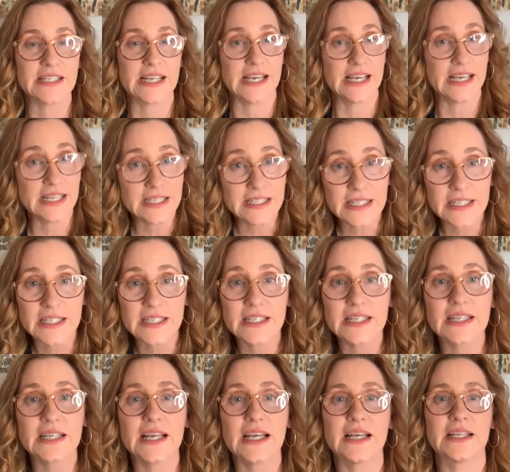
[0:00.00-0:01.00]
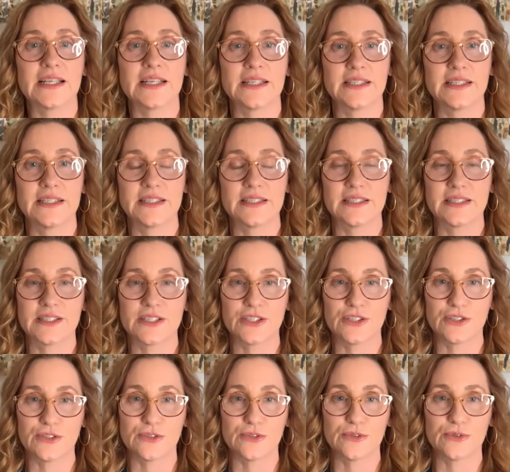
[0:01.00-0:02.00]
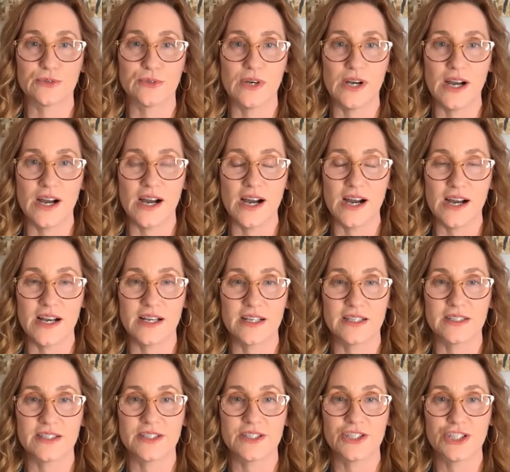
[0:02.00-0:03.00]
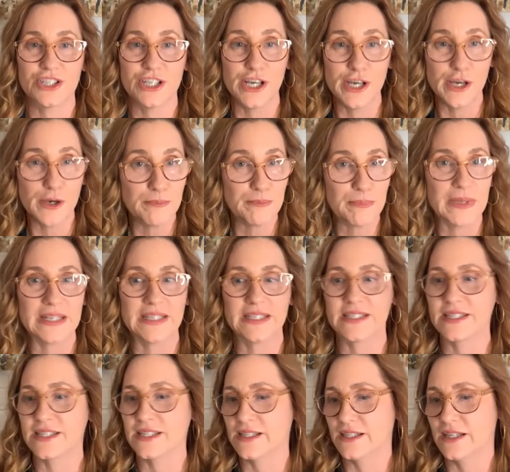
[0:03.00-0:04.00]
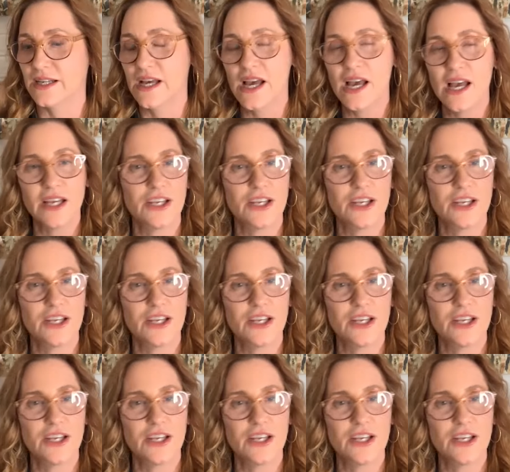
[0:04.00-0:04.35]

and to Hayden and to uh, Chip and to,